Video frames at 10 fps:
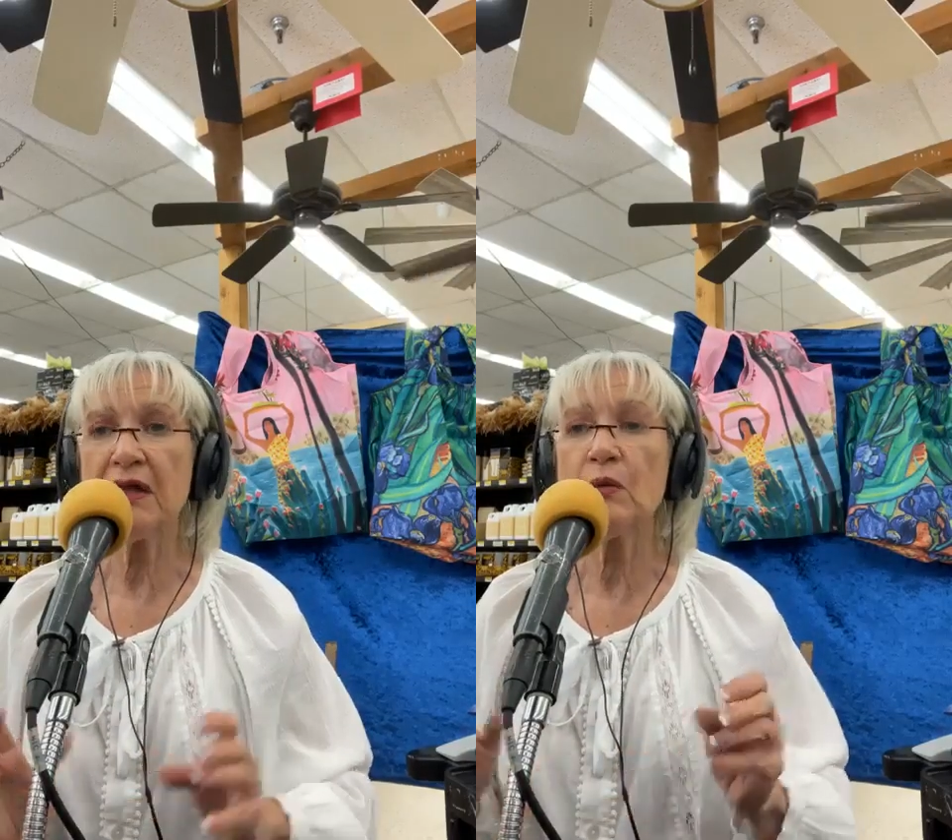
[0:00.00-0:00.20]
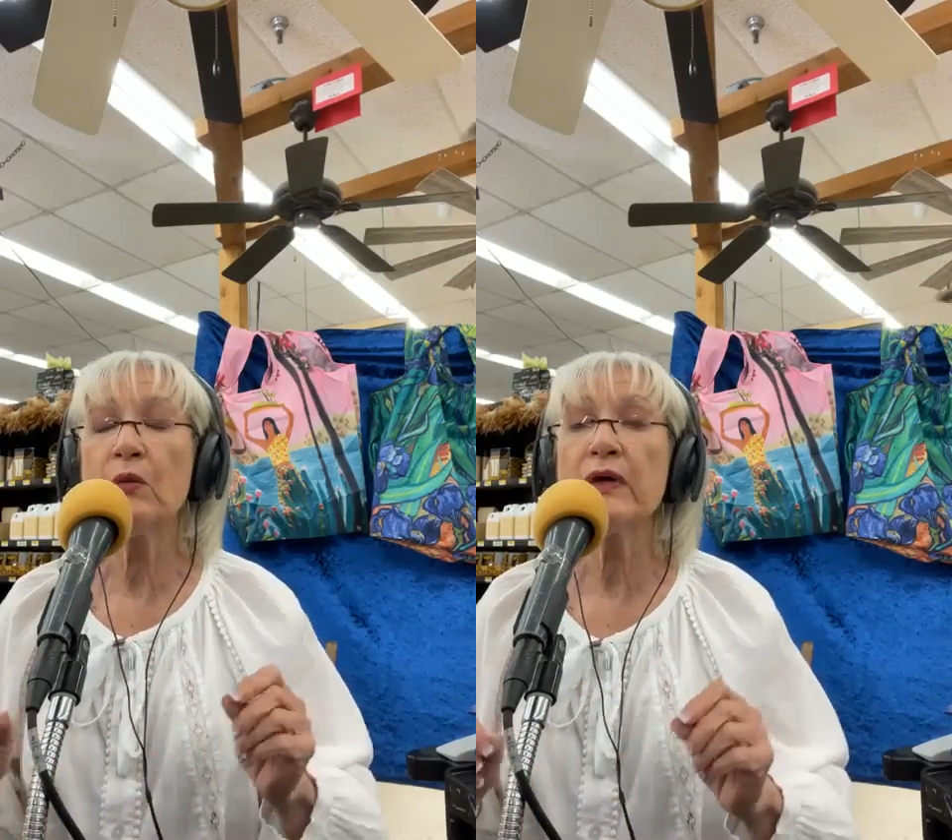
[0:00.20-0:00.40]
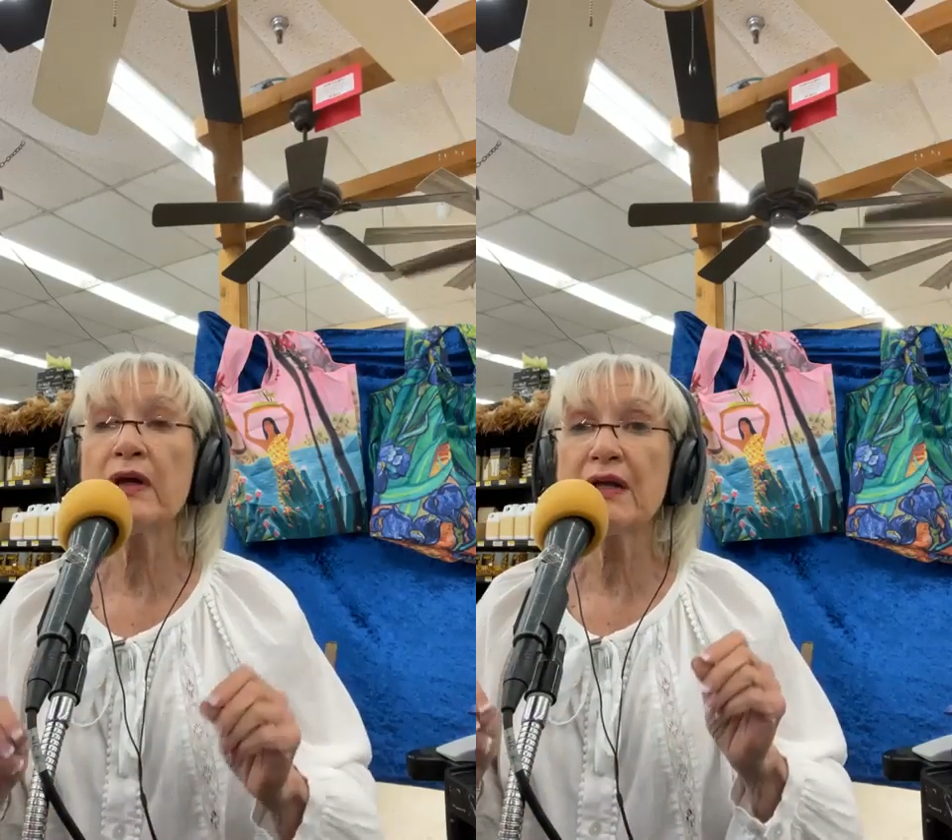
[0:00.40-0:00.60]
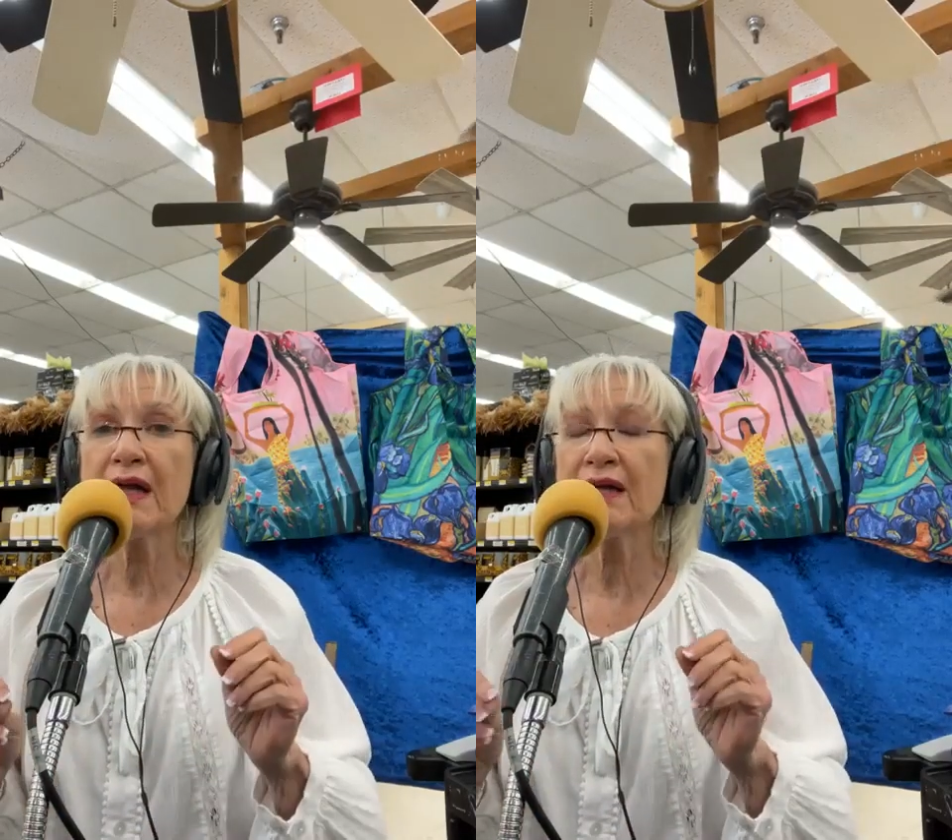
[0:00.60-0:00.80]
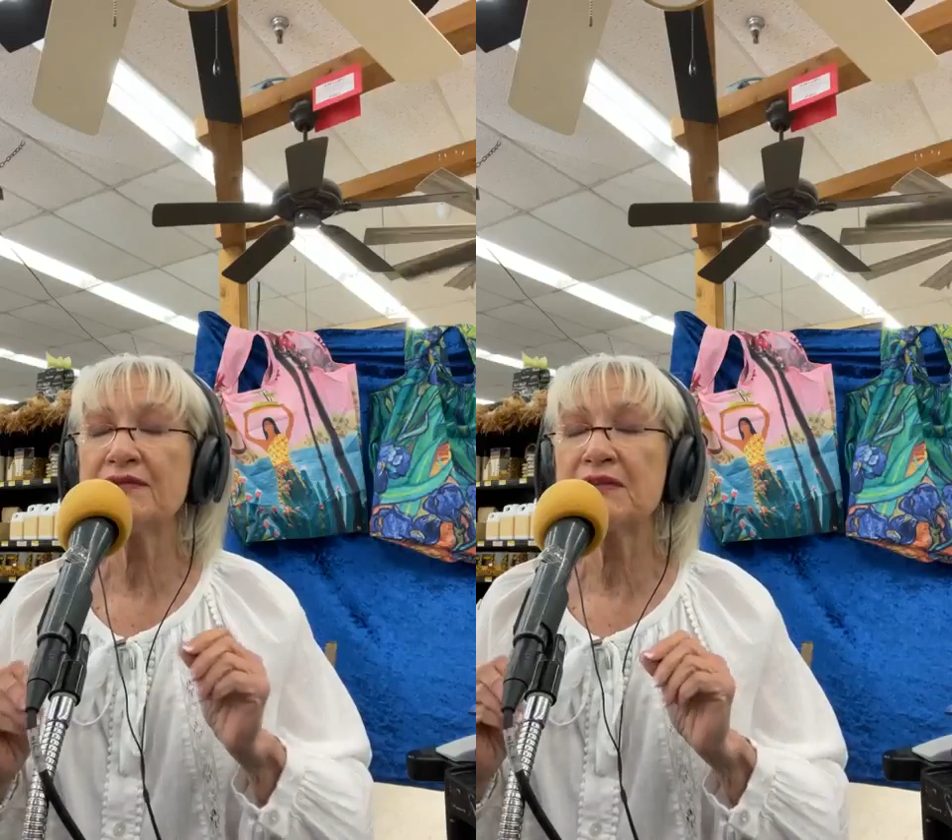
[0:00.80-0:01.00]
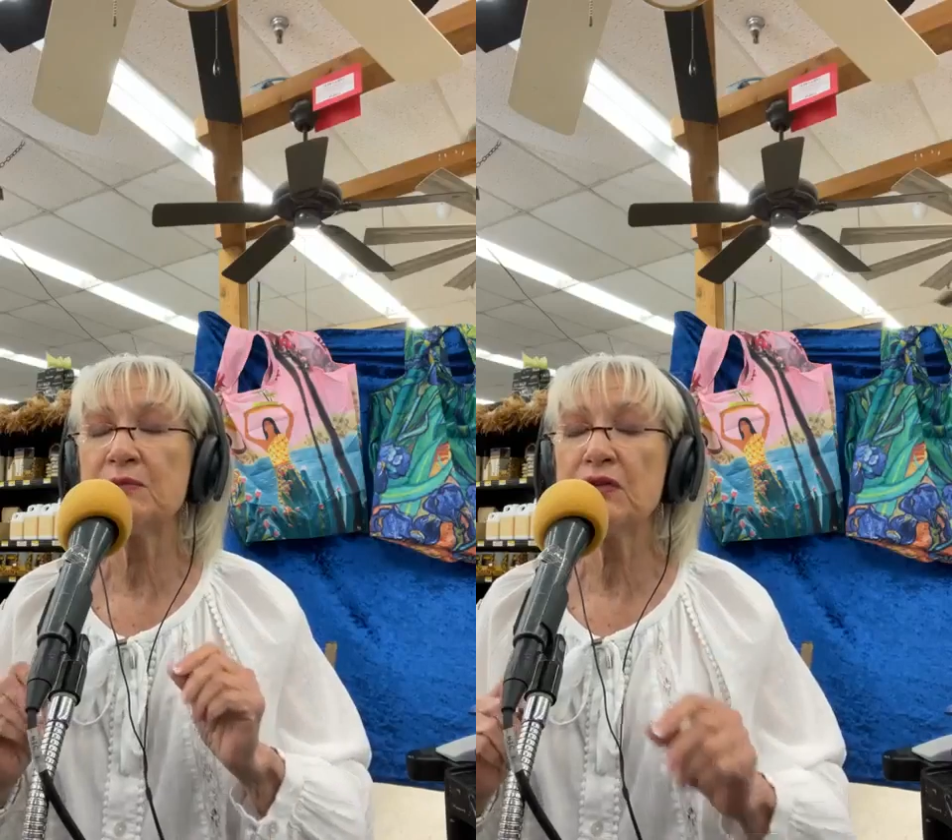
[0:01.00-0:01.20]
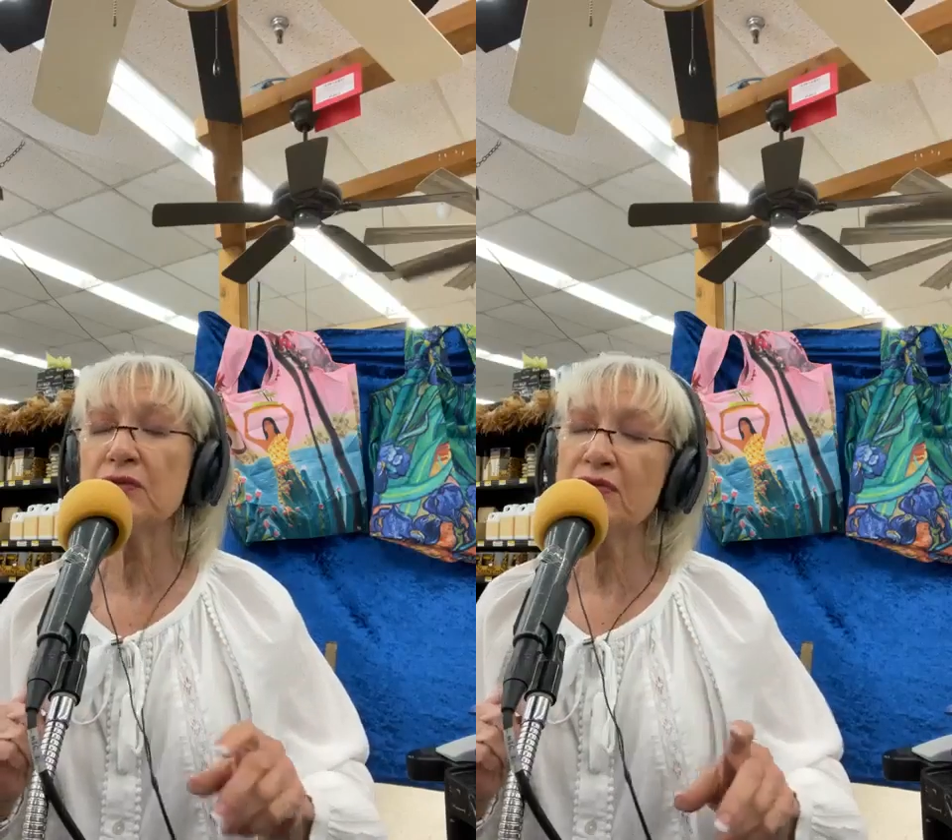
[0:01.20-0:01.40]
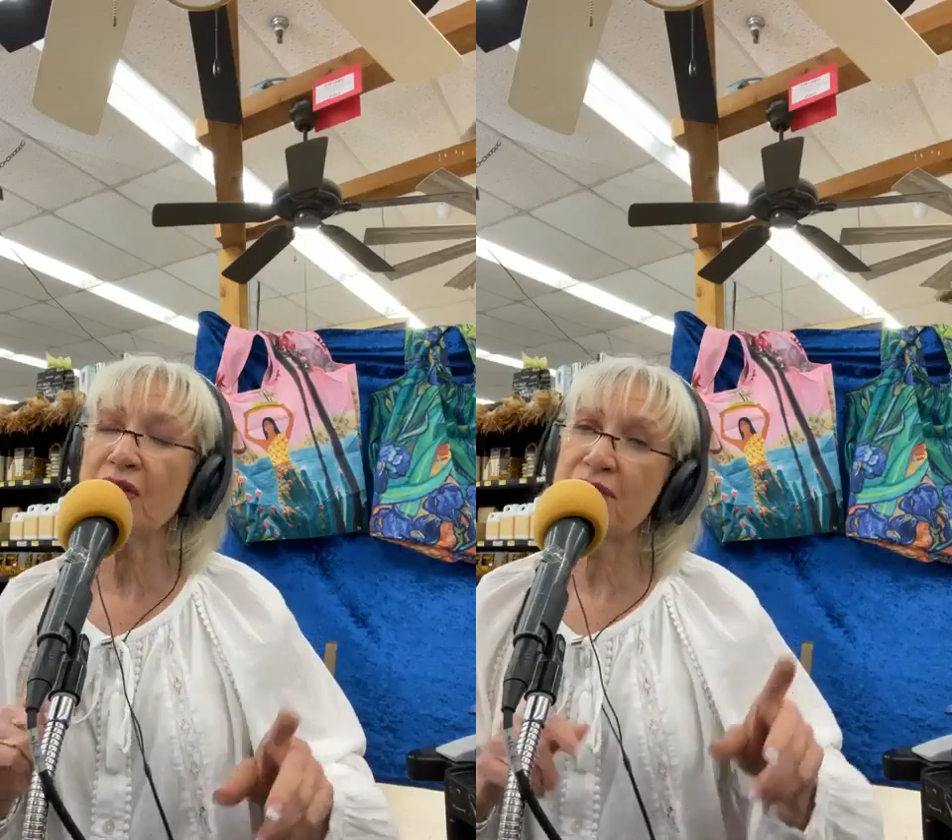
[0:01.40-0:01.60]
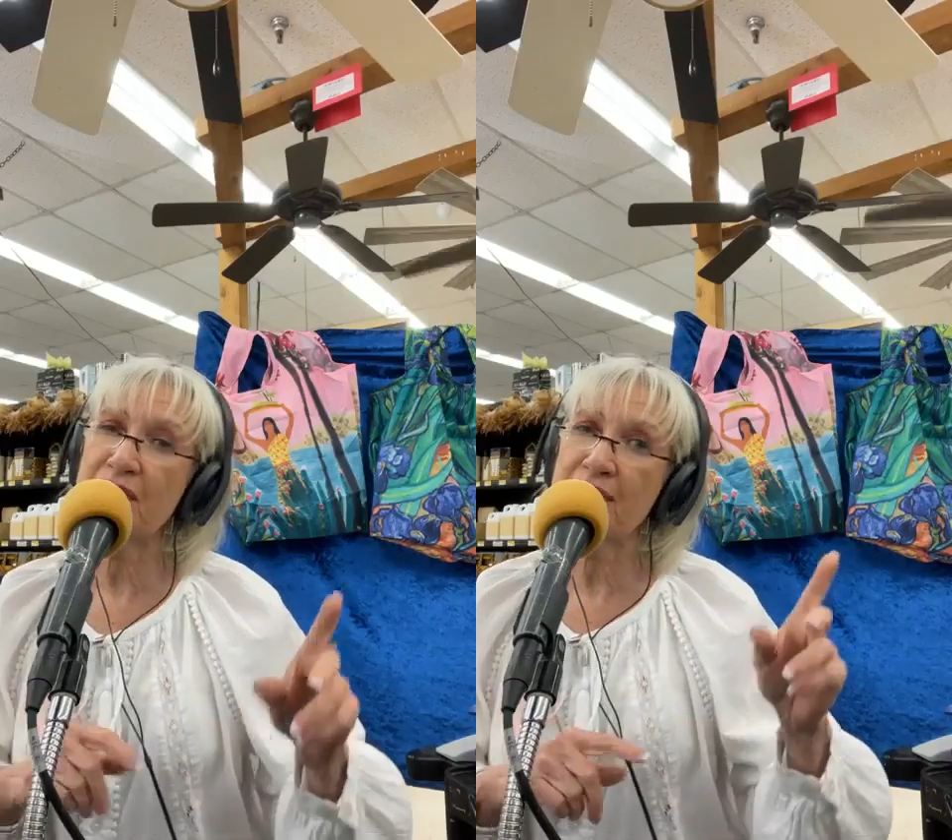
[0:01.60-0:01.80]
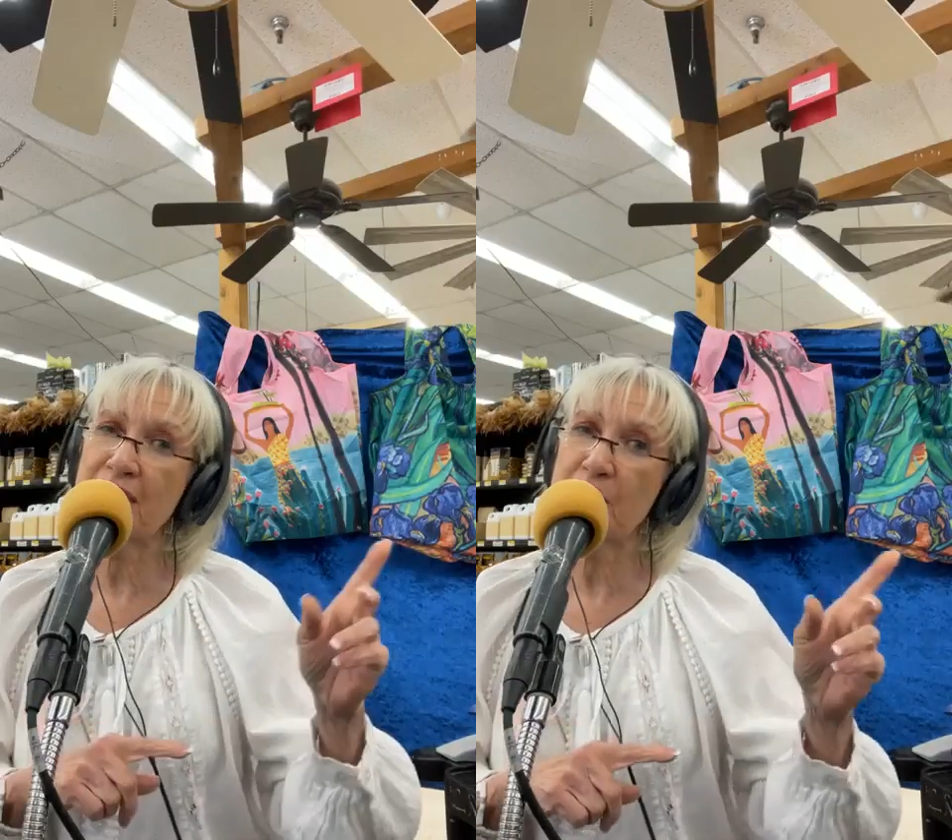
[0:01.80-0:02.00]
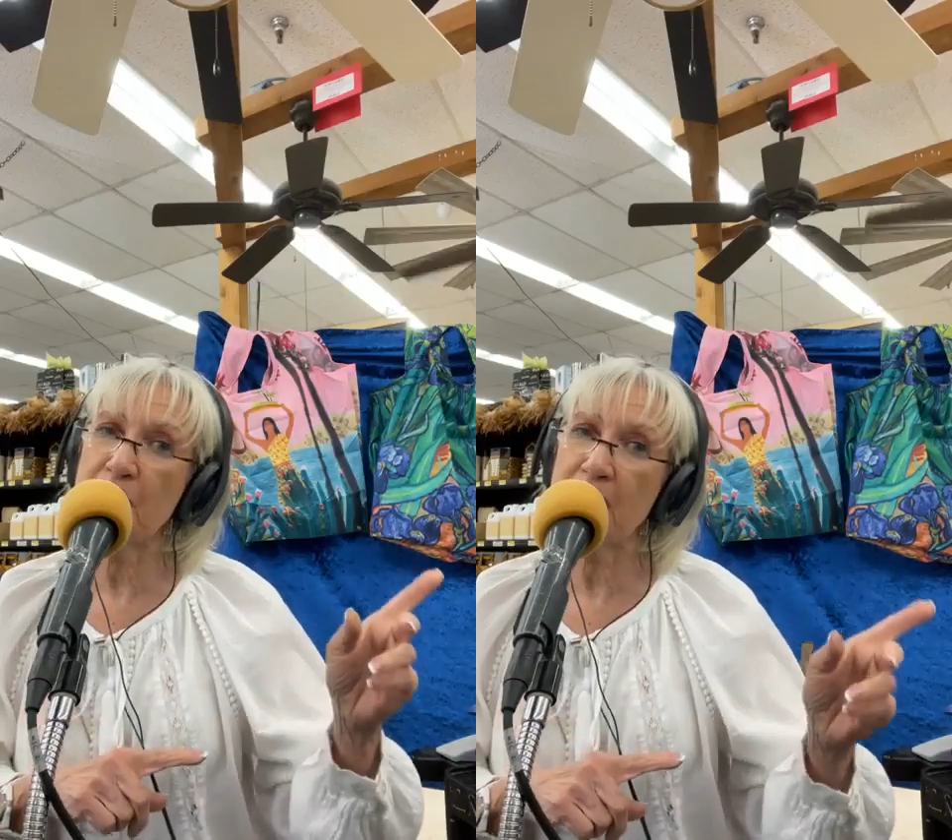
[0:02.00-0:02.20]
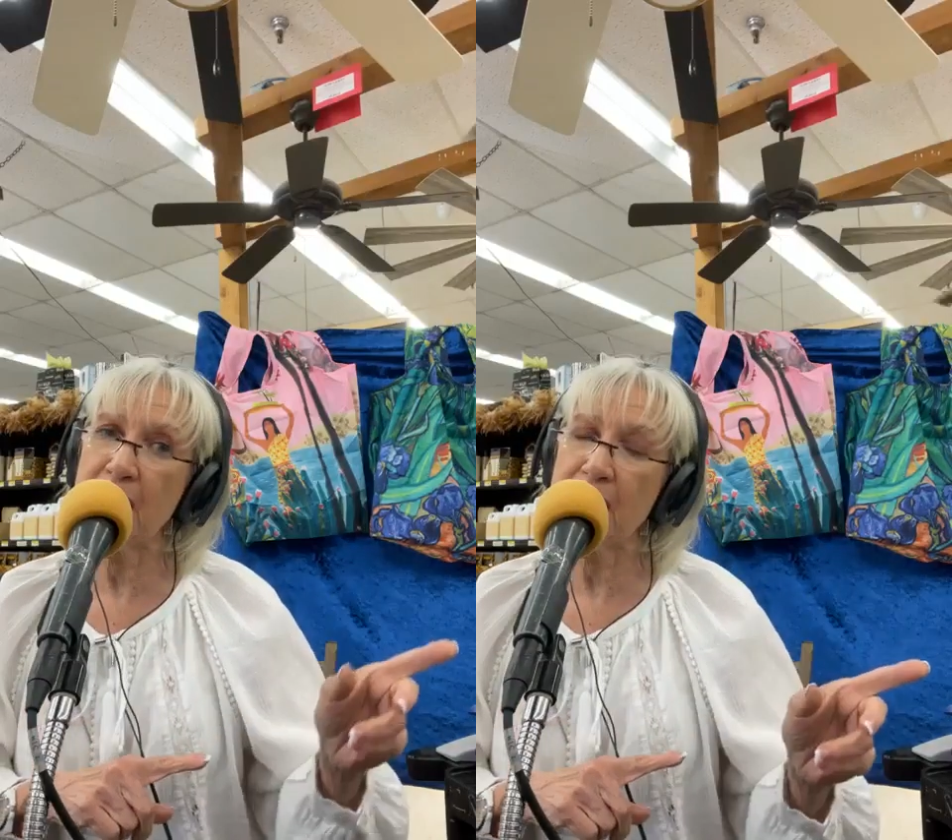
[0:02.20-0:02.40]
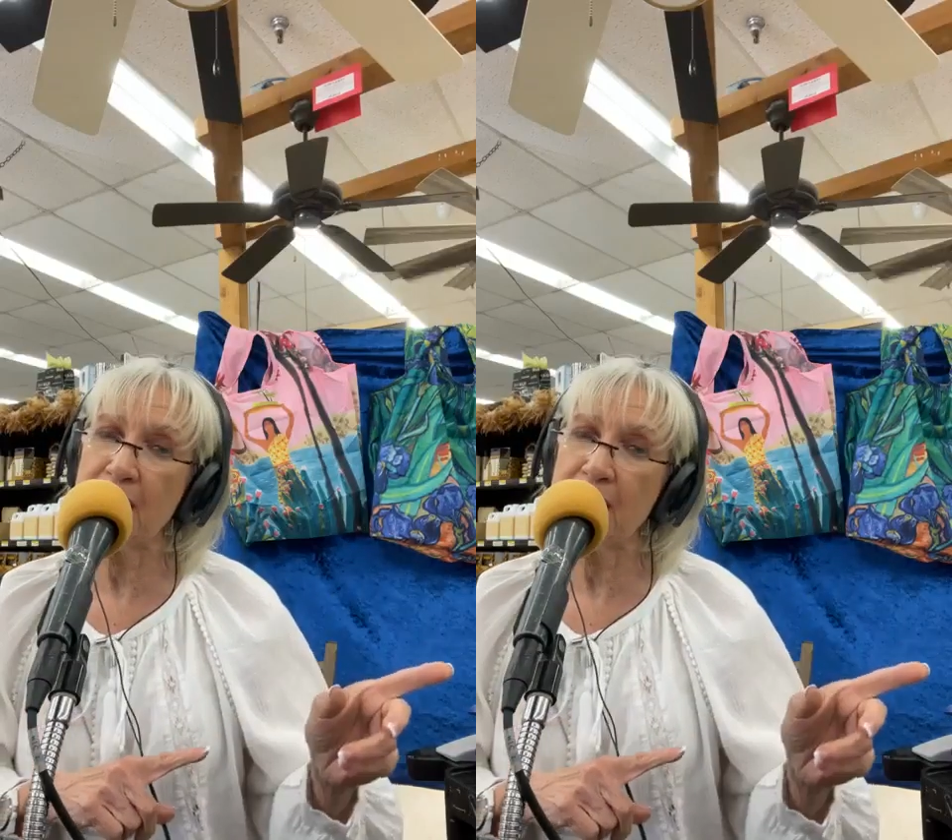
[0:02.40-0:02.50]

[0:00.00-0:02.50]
and we're going to have some new stuff that's going to be